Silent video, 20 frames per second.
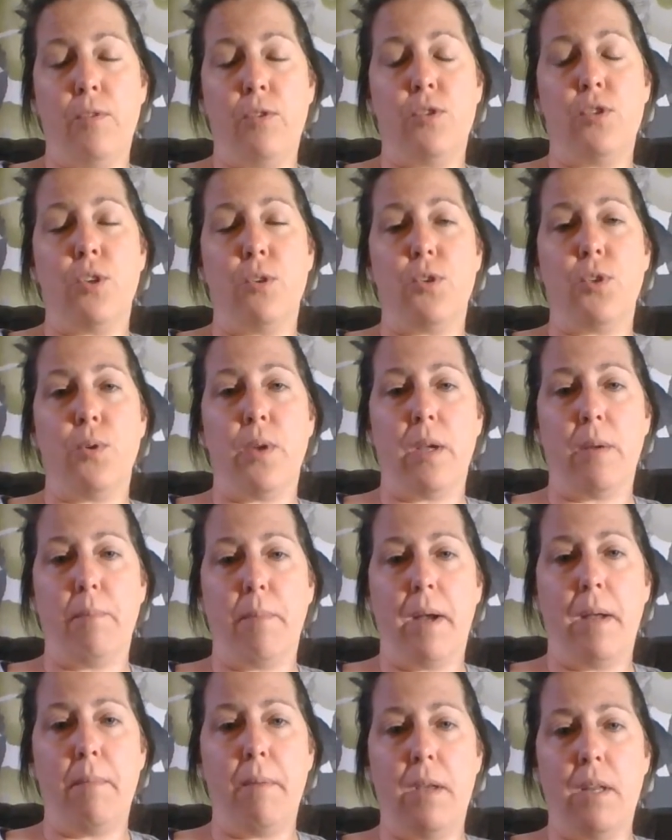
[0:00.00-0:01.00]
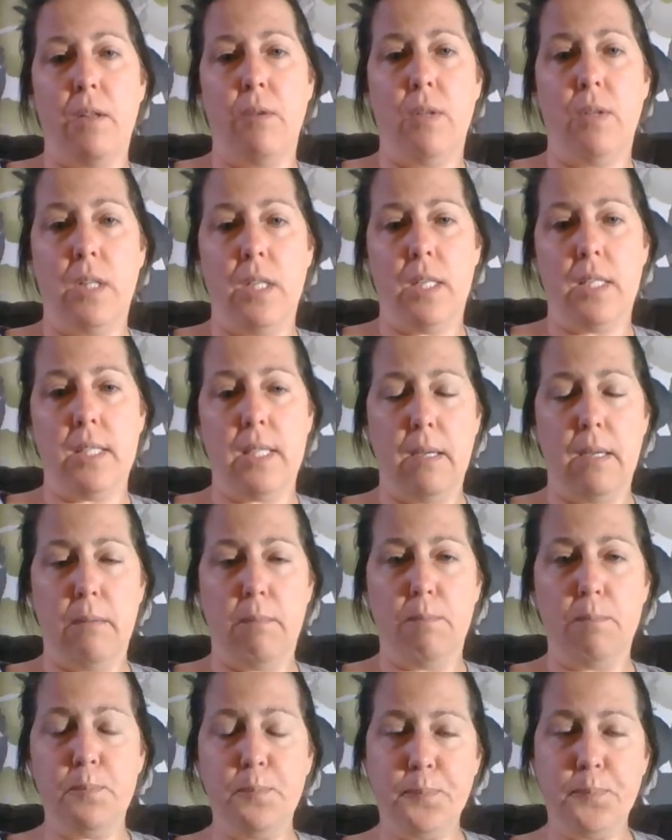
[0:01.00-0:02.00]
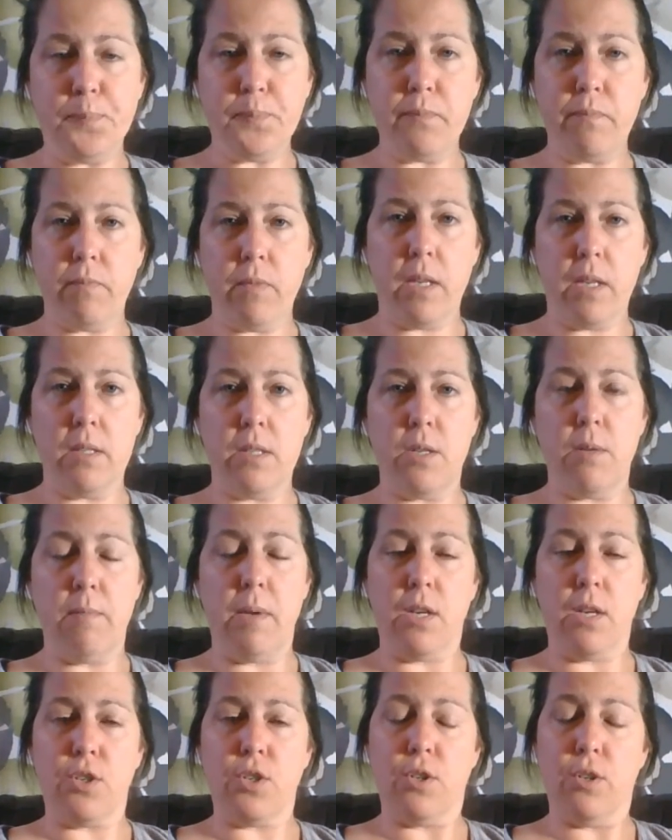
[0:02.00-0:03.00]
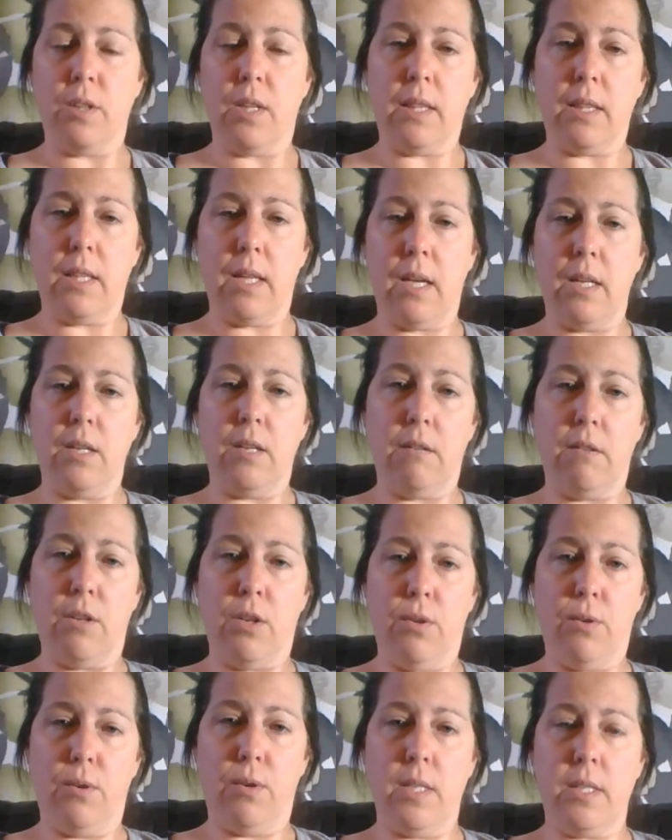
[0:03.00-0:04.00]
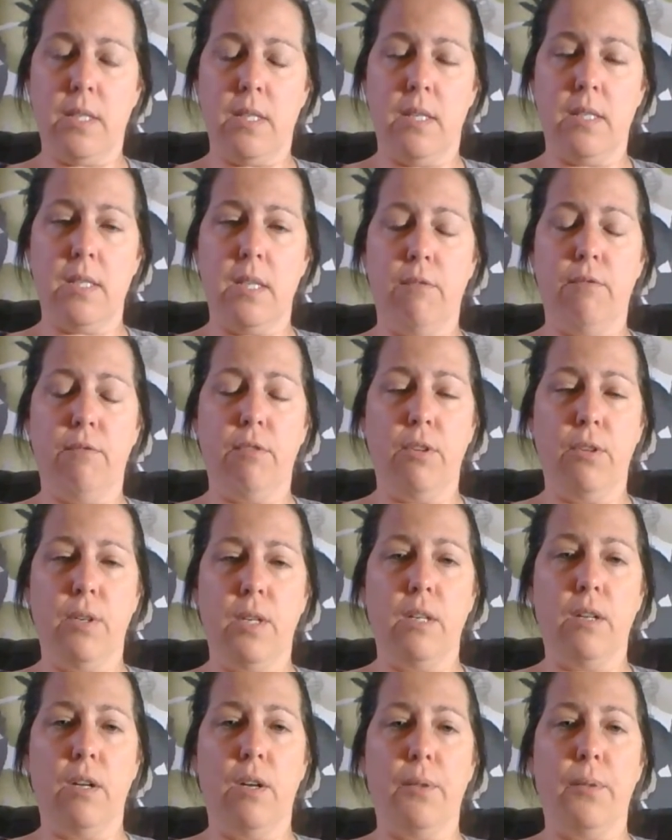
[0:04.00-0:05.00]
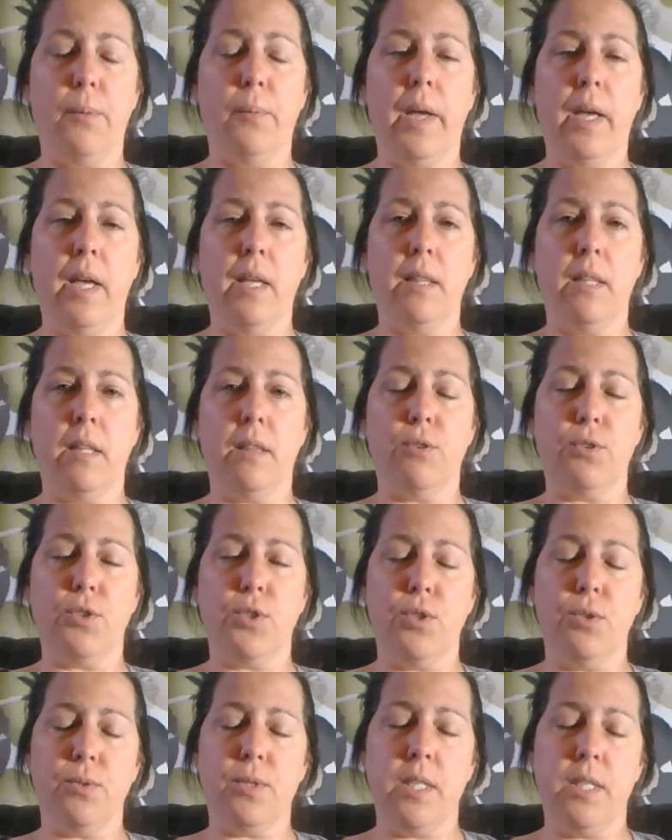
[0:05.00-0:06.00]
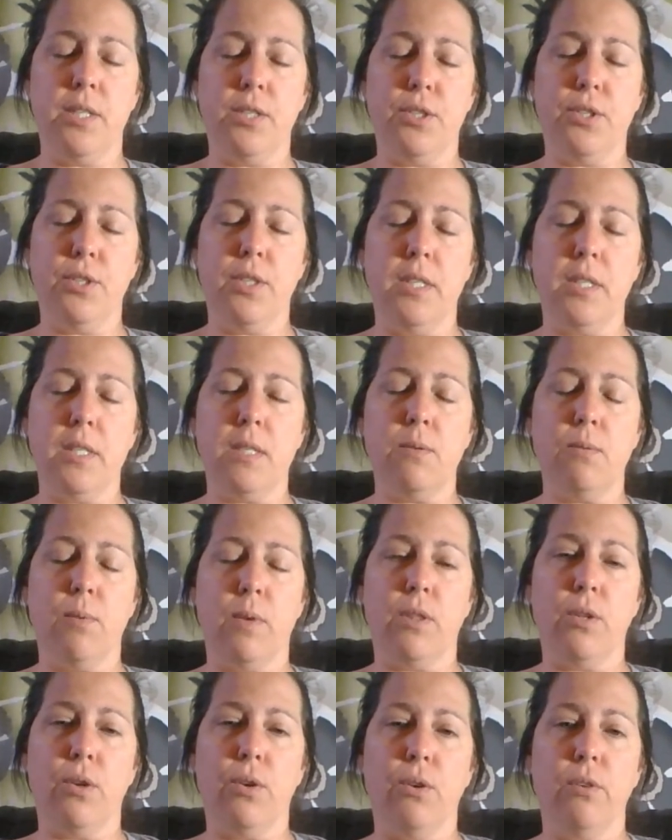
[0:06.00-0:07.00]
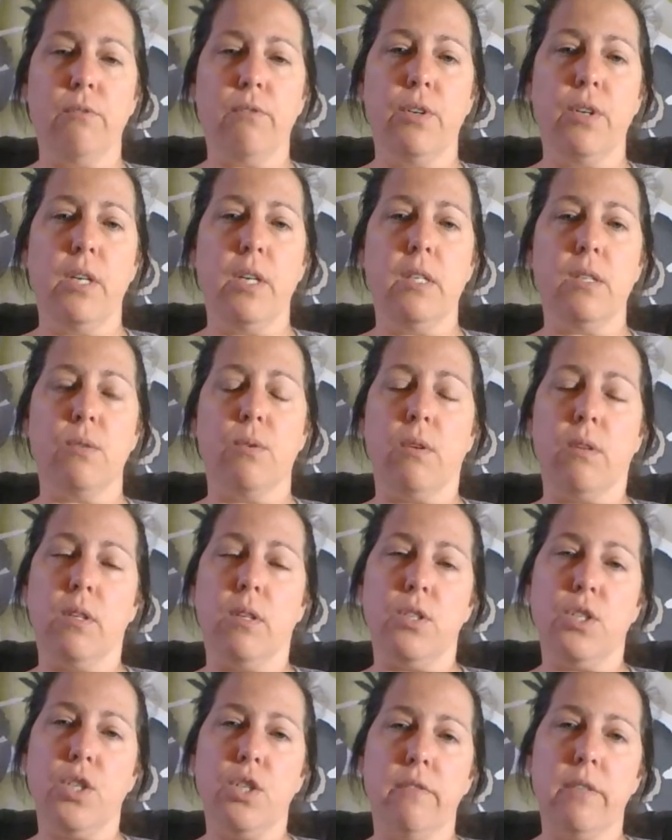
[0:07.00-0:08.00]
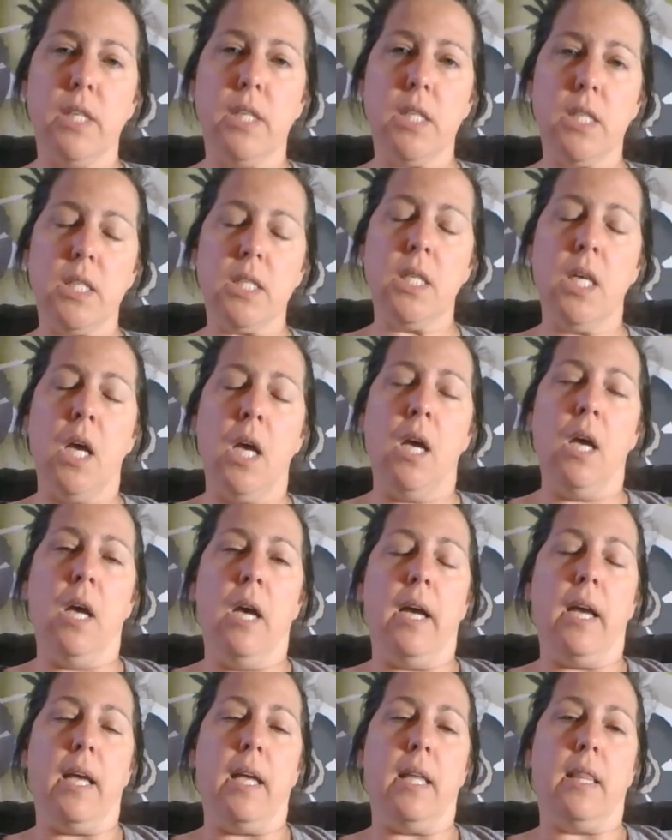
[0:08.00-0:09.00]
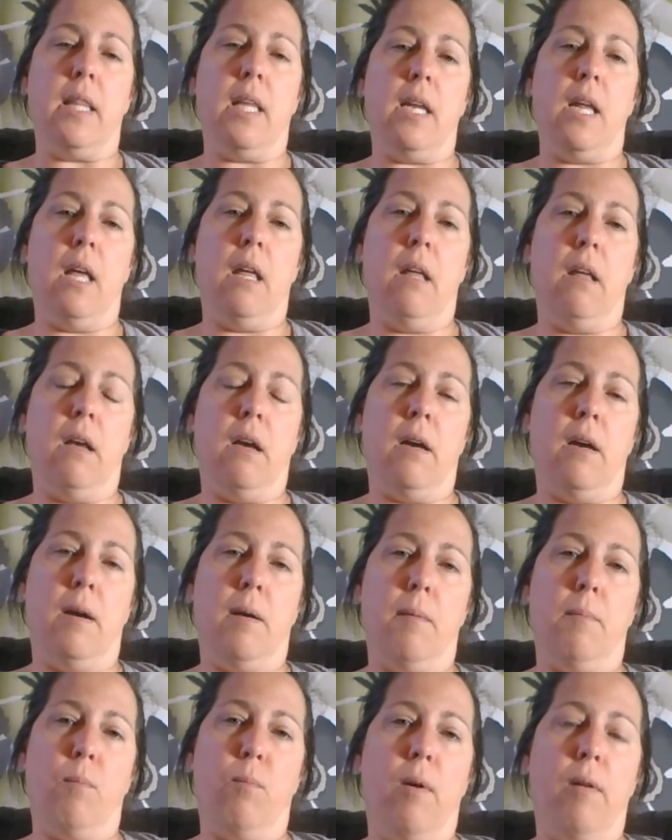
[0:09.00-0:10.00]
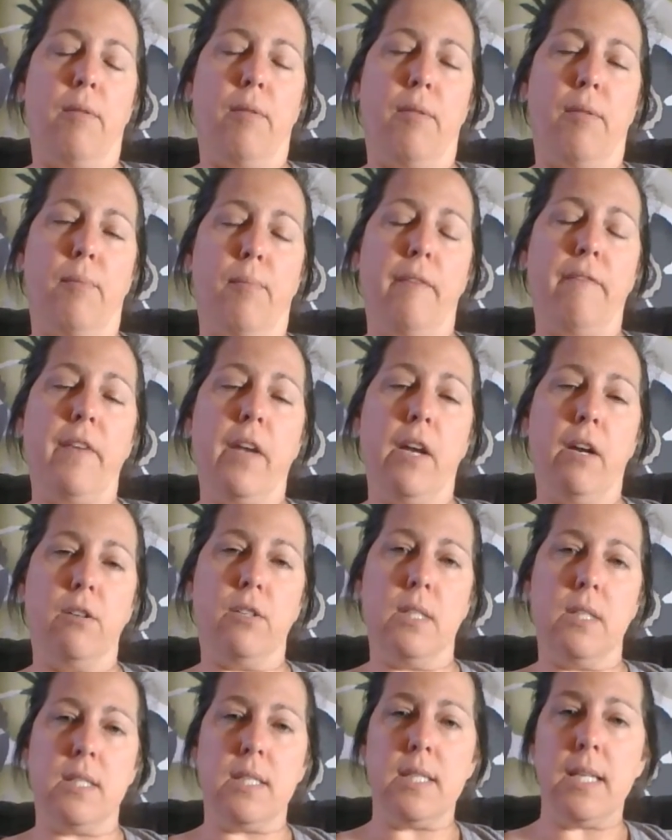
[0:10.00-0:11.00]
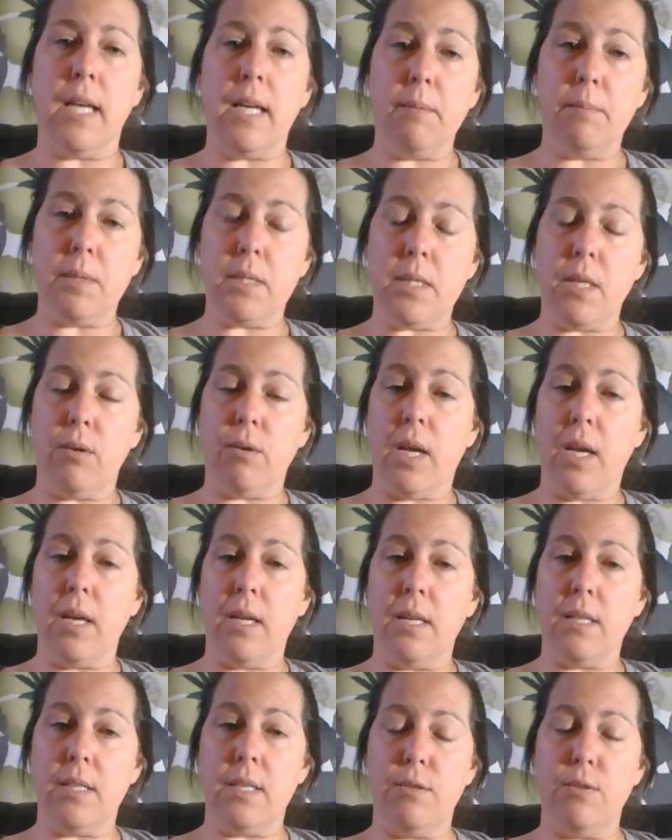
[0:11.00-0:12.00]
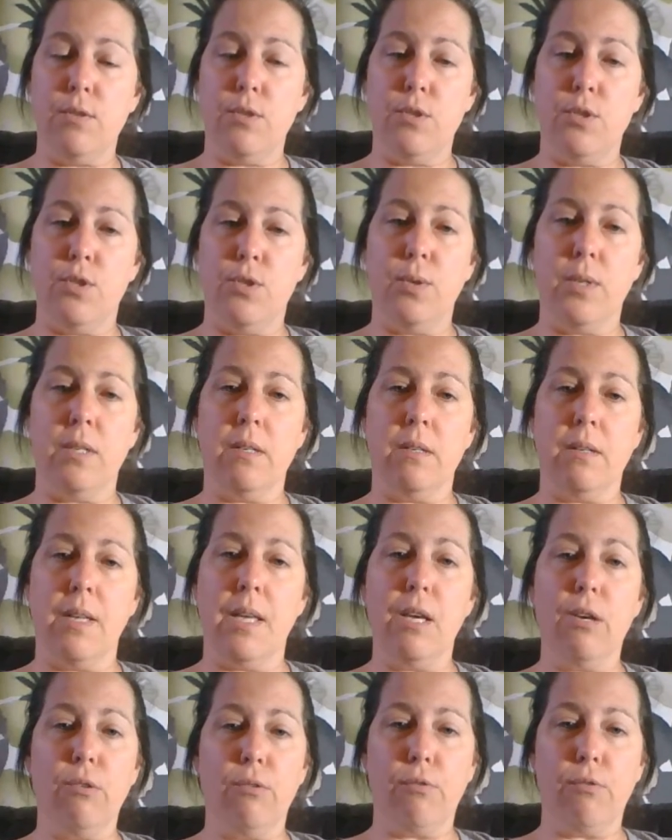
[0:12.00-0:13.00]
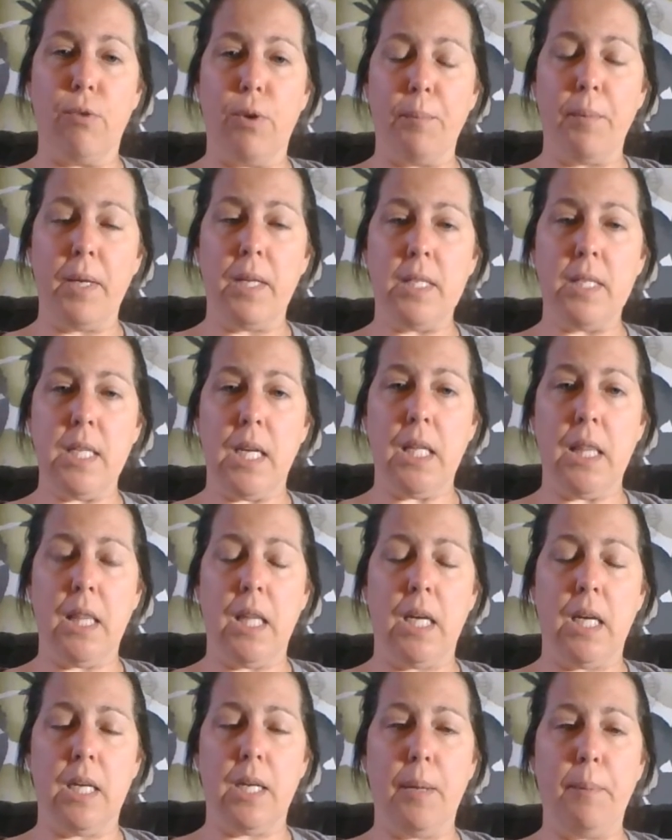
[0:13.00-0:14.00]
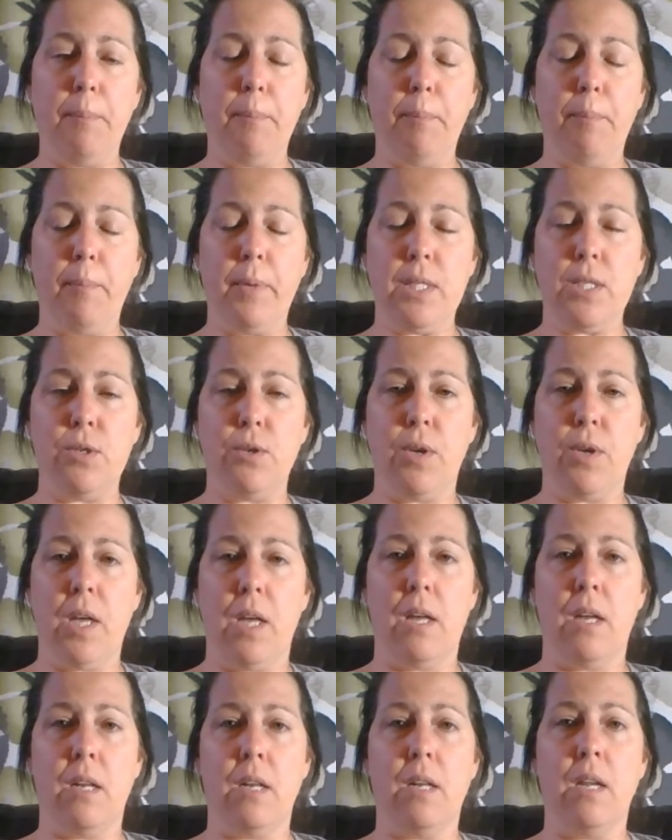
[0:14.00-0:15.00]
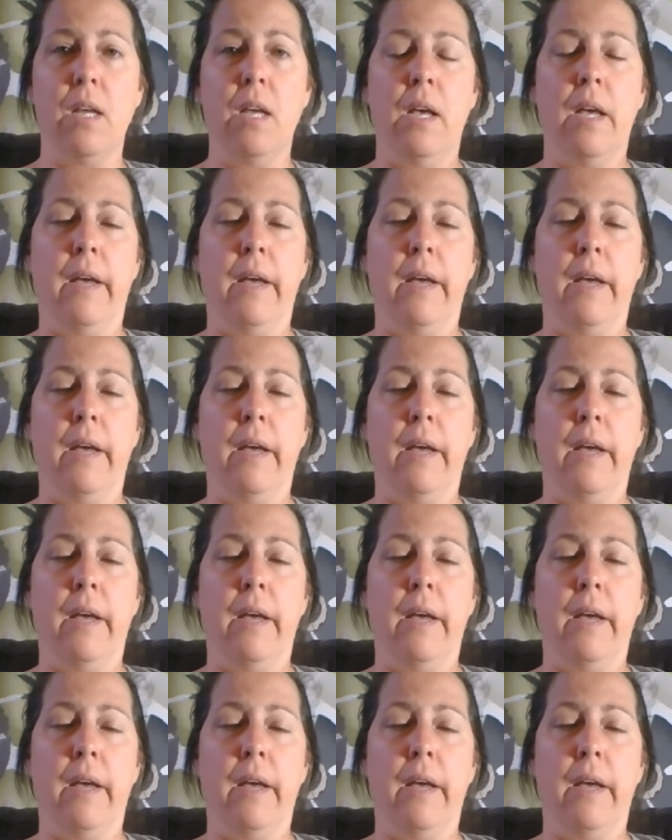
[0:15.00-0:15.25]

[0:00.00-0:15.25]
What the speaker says: so doing a bimanual exam to make sure that that uterus has involuted all the way and that there's no tenderness with the ovaries or the cervix. And then with my fingers inside, I'm going to say, okay, to do a Kegel for me, tighten that up the best you can,